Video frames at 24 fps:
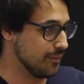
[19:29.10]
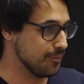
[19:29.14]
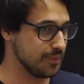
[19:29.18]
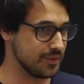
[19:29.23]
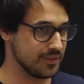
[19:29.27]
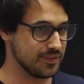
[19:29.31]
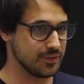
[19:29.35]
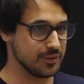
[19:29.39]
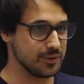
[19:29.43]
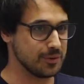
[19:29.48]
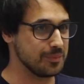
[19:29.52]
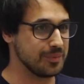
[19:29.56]

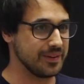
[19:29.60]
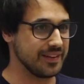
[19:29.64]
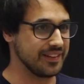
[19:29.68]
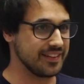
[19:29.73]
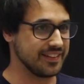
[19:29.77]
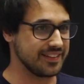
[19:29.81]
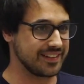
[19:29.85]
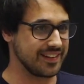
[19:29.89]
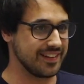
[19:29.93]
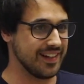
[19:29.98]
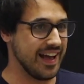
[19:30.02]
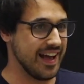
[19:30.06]
presumably
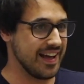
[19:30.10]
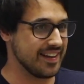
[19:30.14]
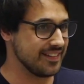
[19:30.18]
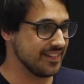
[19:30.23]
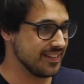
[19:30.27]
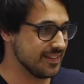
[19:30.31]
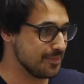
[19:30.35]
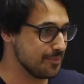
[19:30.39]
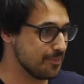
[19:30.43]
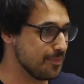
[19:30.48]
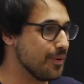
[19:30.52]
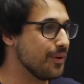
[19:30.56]
this class
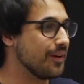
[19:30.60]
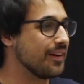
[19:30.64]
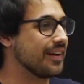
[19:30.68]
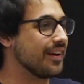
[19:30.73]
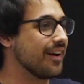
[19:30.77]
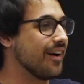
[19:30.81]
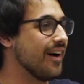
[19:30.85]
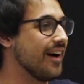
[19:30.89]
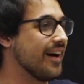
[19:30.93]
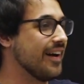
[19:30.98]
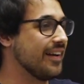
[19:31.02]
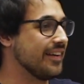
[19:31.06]
is
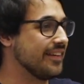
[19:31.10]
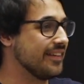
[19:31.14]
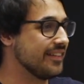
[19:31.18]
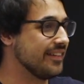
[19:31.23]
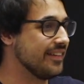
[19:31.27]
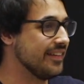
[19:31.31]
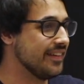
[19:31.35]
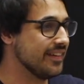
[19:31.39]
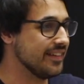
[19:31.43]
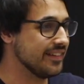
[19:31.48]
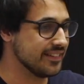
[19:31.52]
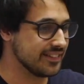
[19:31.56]
putting
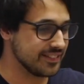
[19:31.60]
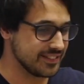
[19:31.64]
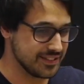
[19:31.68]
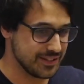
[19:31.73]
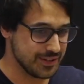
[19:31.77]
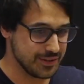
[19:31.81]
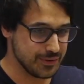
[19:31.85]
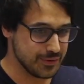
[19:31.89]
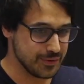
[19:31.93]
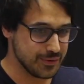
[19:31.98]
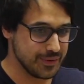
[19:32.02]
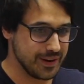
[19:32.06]
on
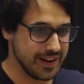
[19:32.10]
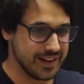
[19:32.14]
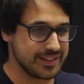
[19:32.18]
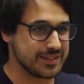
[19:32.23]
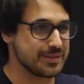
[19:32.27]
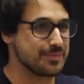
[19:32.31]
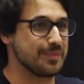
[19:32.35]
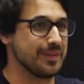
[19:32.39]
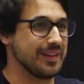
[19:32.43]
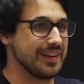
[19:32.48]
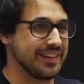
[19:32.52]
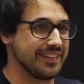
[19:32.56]
to
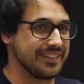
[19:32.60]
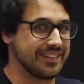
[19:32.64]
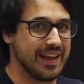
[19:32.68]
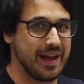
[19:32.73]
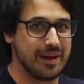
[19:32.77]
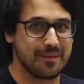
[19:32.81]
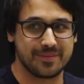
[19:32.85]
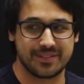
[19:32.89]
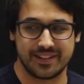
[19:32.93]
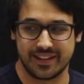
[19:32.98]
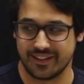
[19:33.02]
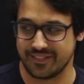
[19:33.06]
explain
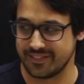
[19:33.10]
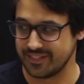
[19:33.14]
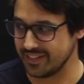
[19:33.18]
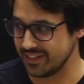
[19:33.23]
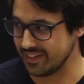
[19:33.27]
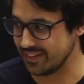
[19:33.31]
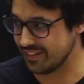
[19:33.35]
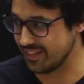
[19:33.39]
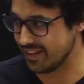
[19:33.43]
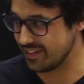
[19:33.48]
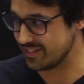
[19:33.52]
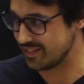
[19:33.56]
lab
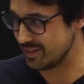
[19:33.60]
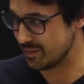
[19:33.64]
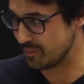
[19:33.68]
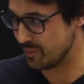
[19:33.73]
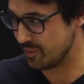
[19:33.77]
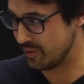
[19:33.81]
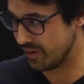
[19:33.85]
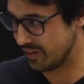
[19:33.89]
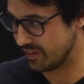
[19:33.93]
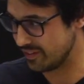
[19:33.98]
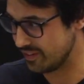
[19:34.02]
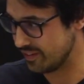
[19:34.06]
safety, and that's the
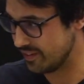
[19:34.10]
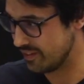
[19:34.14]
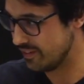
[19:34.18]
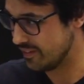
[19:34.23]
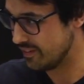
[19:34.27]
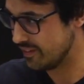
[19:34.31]
point.